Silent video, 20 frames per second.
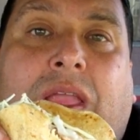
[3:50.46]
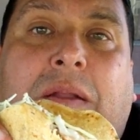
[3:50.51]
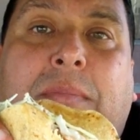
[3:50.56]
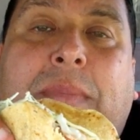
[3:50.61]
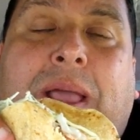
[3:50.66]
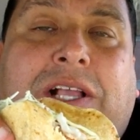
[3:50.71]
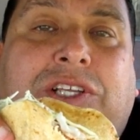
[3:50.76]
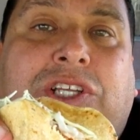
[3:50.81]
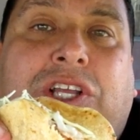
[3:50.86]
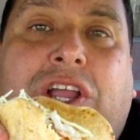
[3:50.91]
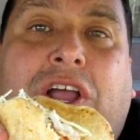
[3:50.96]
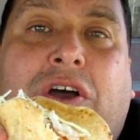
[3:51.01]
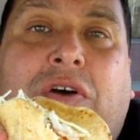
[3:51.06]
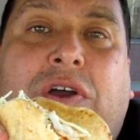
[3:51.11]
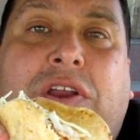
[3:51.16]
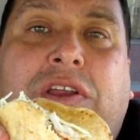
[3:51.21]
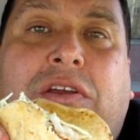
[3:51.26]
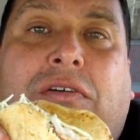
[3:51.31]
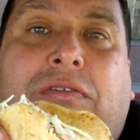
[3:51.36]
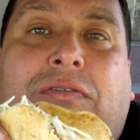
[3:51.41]
in
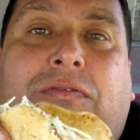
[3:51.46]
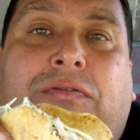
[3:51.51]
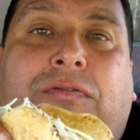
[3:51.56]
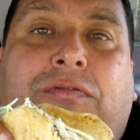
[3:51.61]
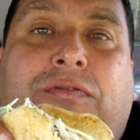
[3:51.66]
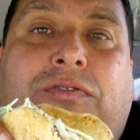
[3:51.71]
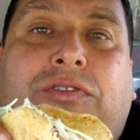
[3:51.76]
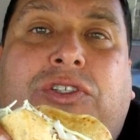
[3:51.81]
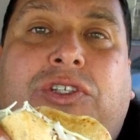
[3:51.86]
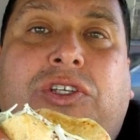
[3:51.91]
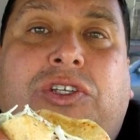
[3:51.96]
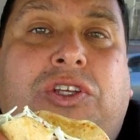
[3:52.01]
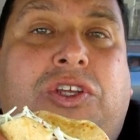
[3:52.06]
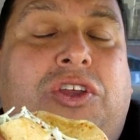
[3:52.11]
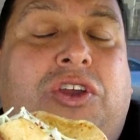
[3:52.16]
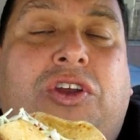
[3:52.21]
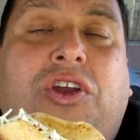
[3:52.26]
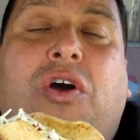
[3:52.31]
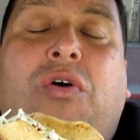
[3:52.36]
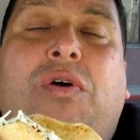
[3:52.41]
Mexico, and you're
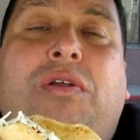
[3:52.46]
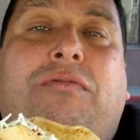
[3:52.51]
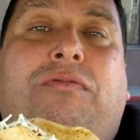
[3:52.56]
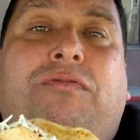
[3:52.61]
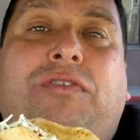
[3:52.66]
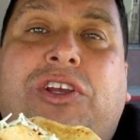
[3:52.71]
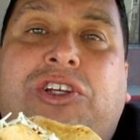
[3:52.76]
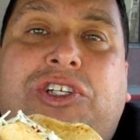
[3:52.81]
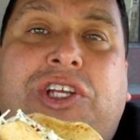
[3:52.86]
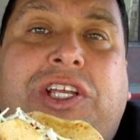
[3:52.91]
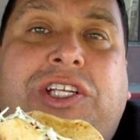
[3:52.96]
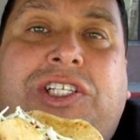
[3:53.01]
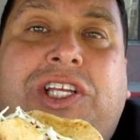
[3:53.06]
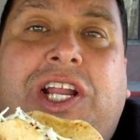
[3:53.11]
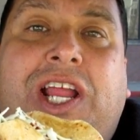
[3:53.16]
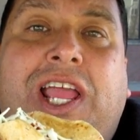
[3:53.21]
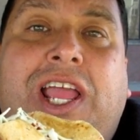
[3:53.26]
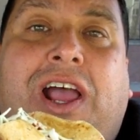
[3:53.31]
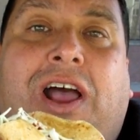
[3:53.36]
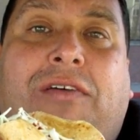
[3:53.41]
going fishing
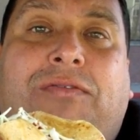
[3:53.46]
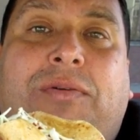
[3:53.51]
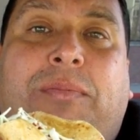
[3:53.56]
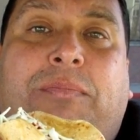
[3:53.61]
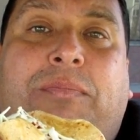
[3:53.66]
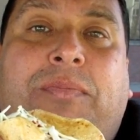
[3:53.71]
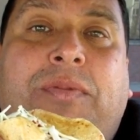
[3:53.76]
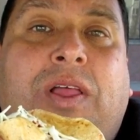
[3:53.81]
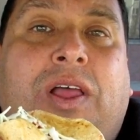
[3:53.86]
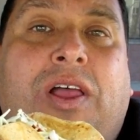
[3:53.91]
today off of